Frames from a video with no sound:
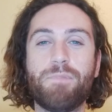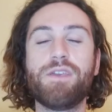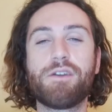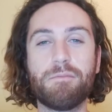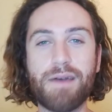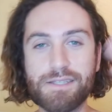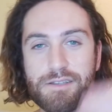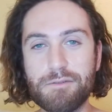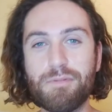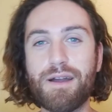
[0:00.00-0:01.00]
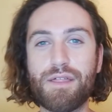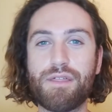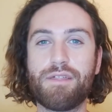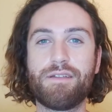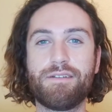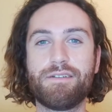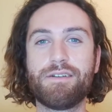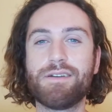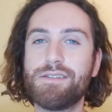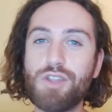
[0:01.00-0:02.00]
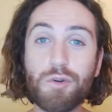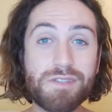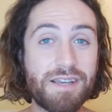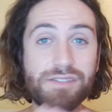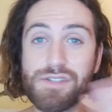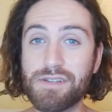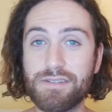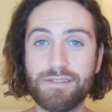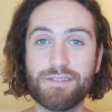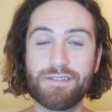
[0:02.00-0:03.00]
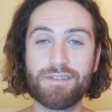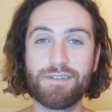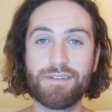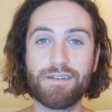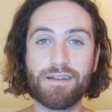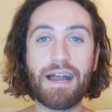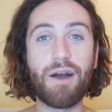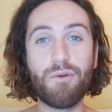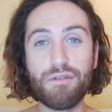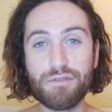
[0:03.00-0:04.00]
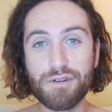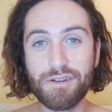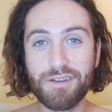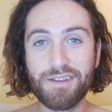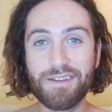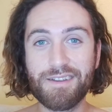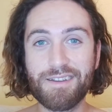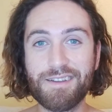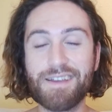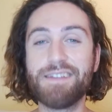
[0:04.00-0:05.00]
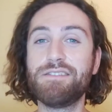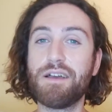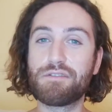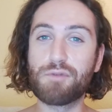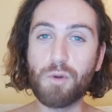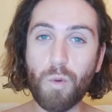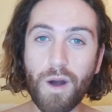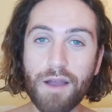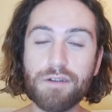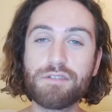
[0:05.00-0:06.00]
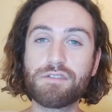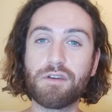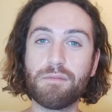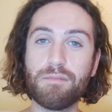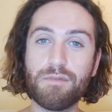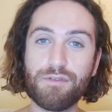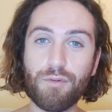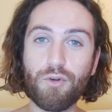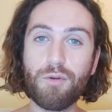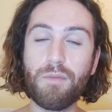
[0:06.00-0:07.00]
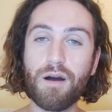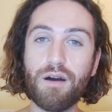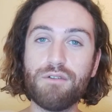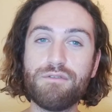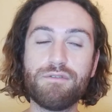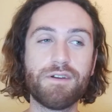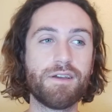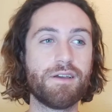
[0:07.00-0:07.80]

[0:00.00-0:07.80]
And you come back to the breath. No tension. However, it does require some form of